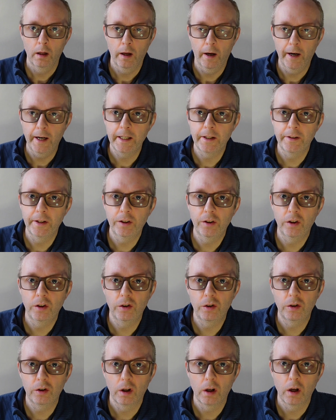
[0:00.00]
Hi, and this
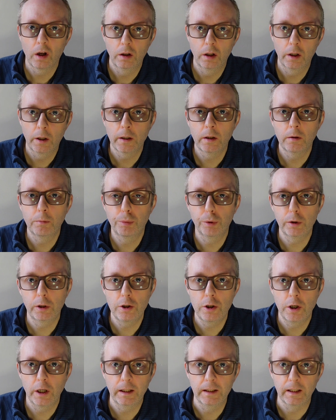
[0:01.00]
is Learn British
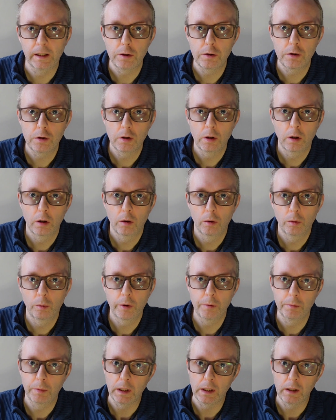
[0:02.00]
English with
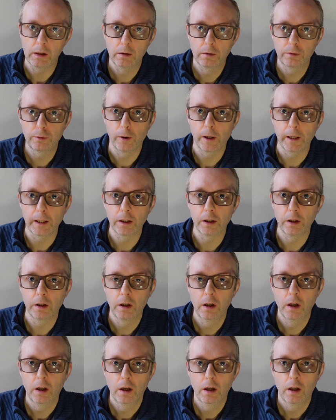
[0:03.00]
me, Frank.
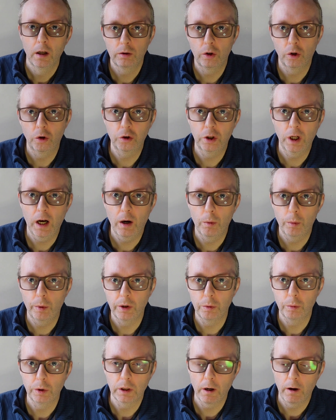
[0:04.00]
To start
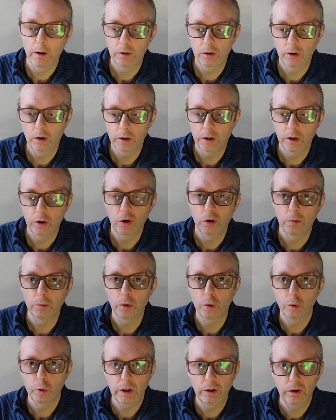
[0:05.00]
with, we're going to look at some
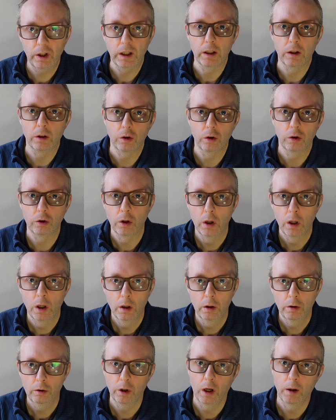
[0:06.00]
greetings,
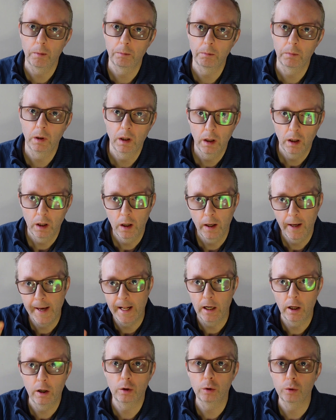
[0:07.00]
some
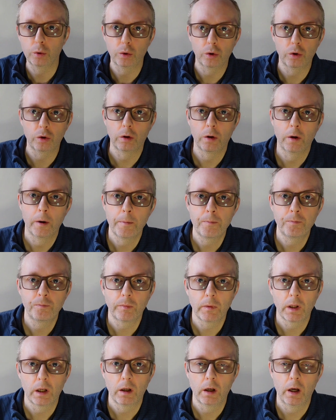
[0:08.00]
hellos.
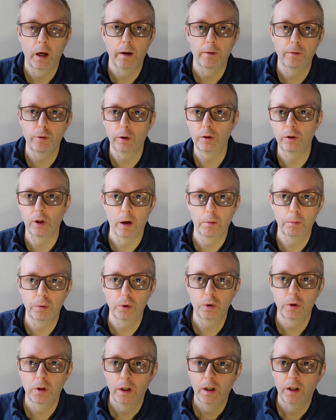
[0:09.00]
For
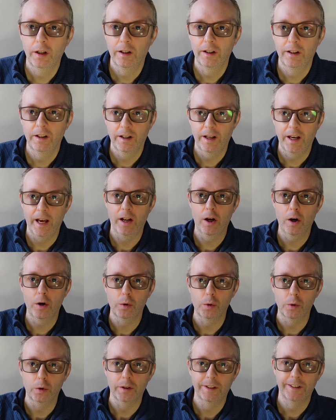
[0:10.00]
example,
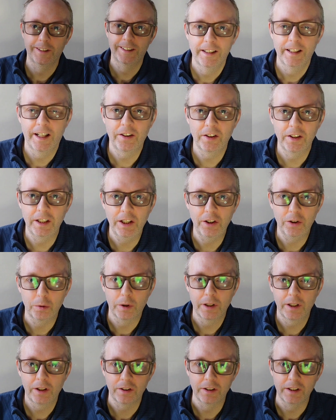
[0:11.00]
hello. That's an easy
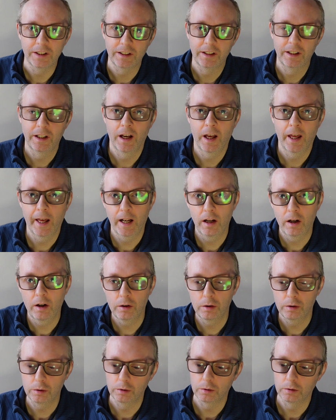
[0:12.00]
one, isn't it?
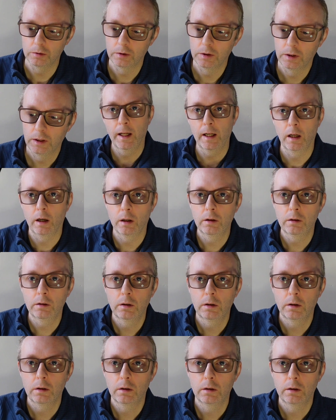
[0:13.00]
Hello.
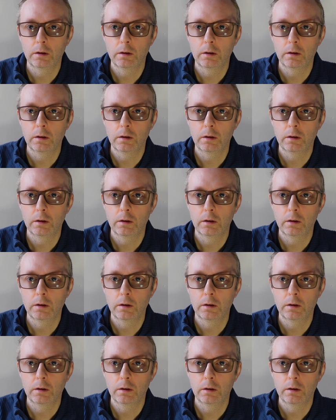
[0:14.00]
Hello.